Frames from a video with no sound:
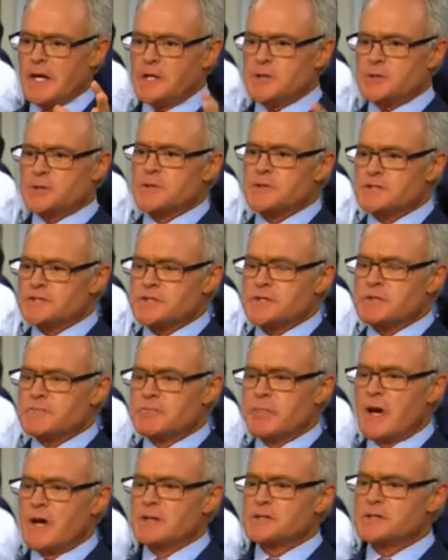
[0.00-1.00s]
interest
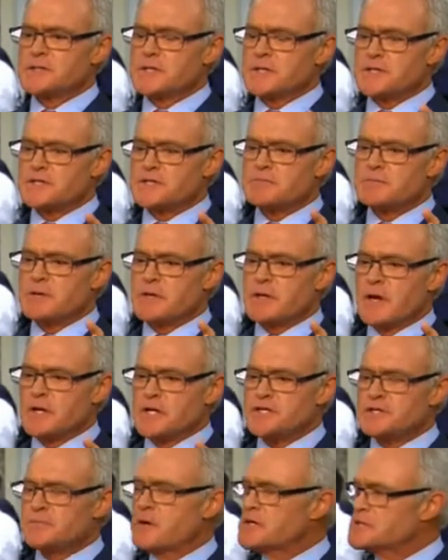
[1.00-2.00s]
in politics, but
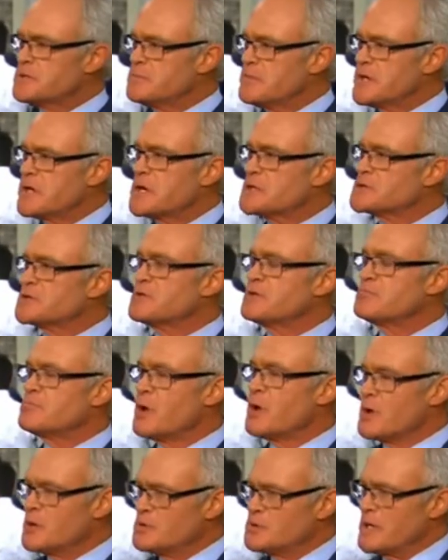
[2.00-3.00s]
unexpected because of
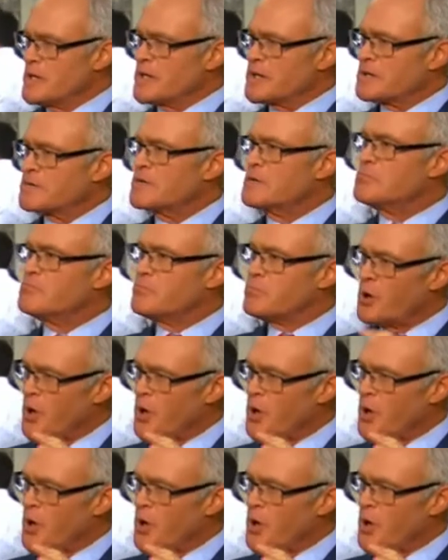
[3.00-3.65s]
the polling. The